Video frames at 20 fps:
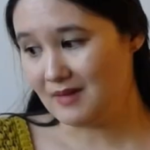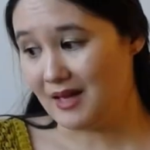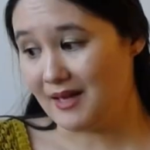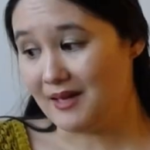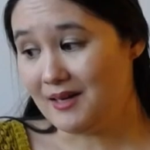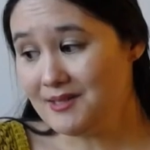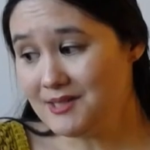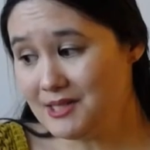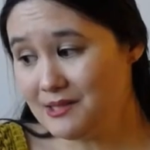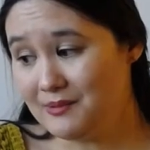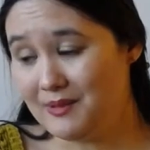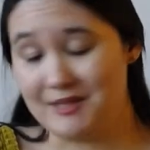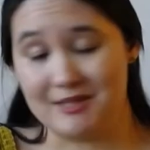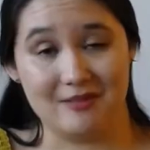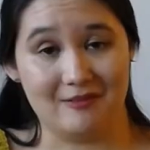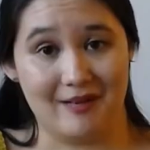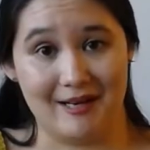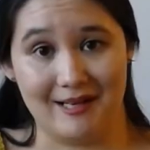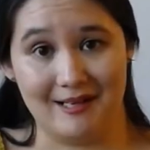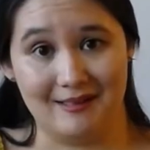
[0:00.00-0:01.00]
I also want
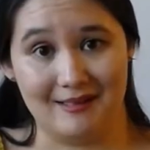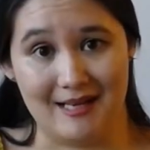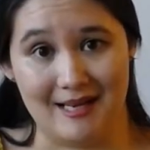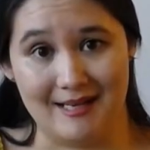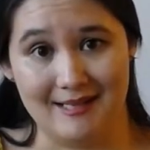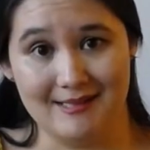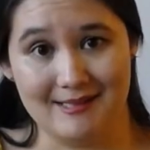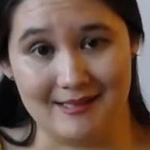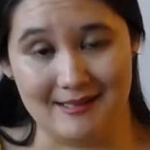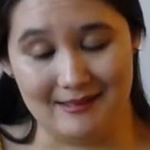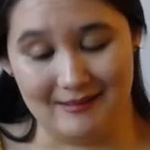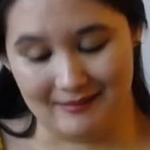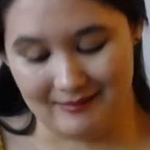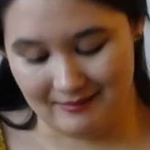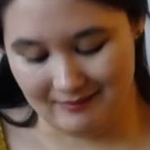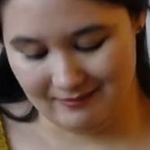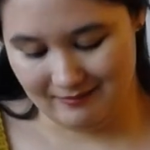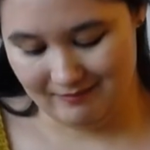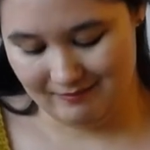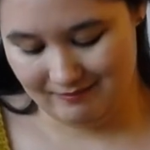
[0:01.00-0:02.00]
to recognize, and
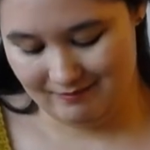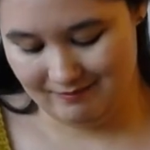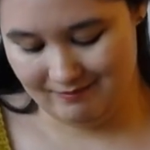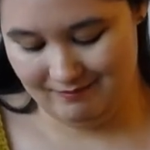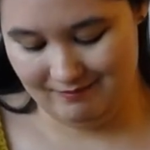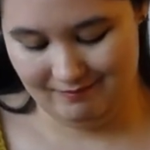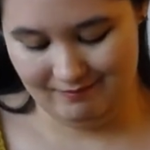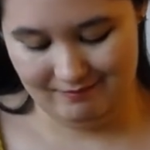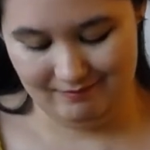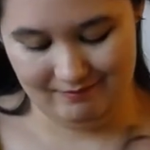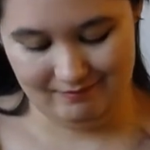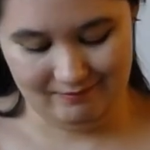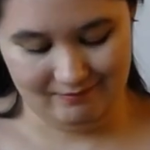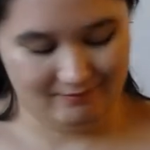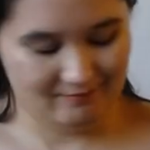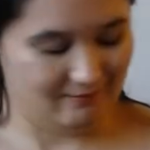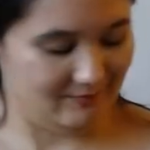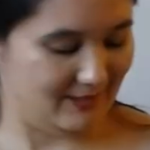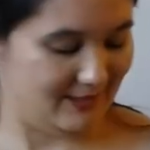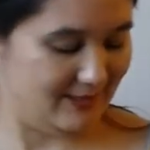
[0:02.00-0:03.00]

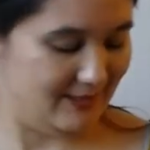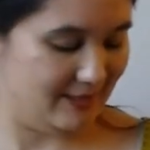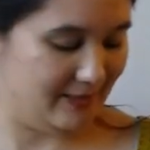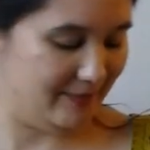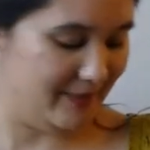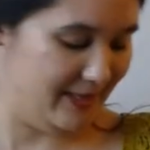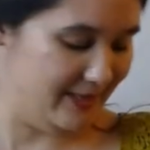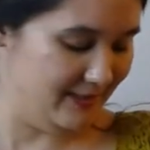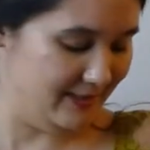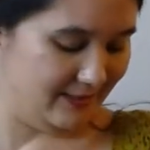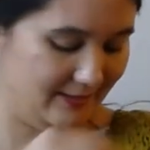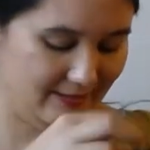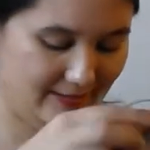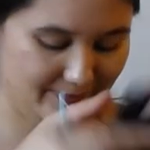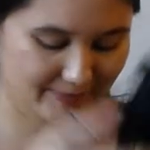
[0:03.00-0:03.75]
this is a mess, I'm